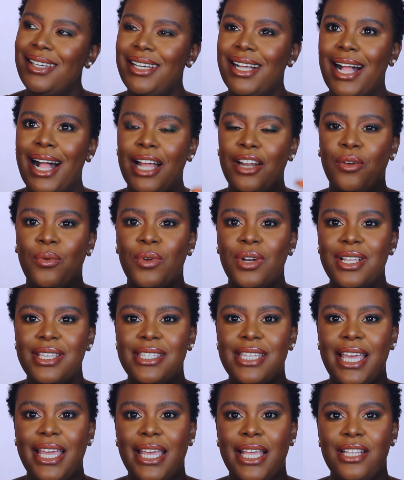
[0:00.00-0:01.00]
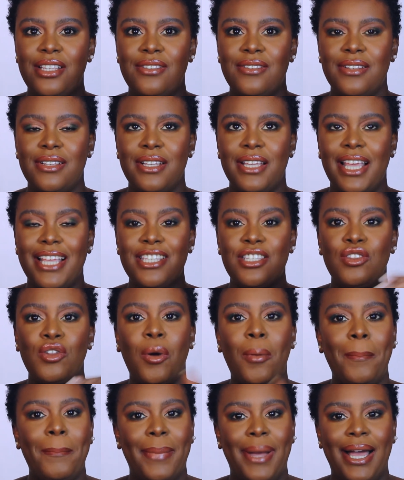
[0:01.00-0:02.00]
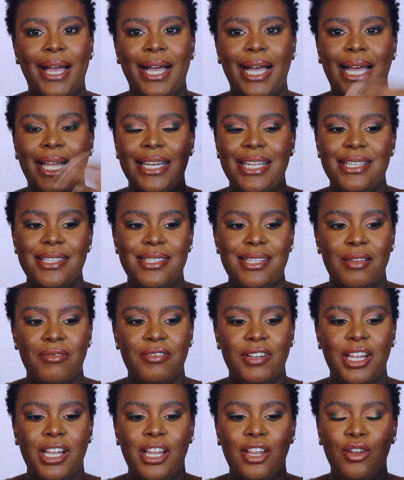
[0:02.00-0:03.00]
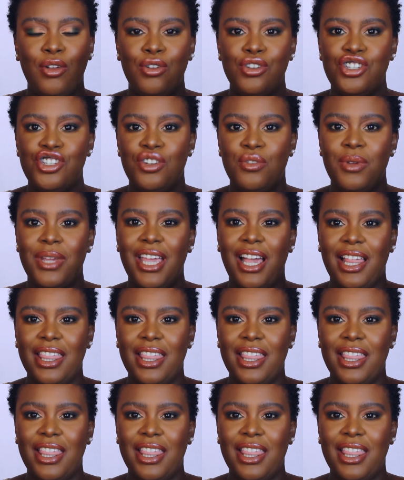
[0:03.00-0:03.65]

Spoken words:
I don't want to say it's not matte, and it's definitely not dewy.